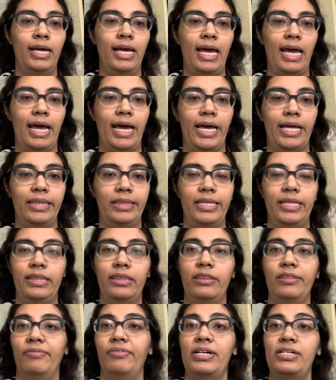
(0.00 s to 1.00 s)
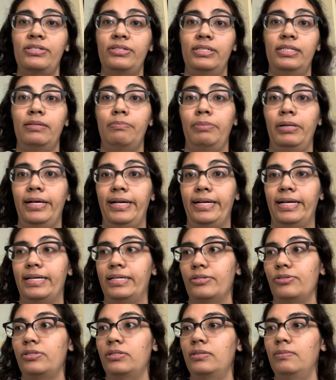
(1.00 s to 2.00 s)
And the rest of the
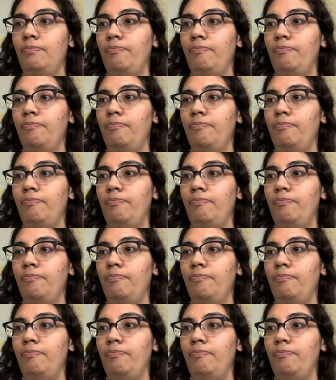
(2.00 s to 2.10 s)
players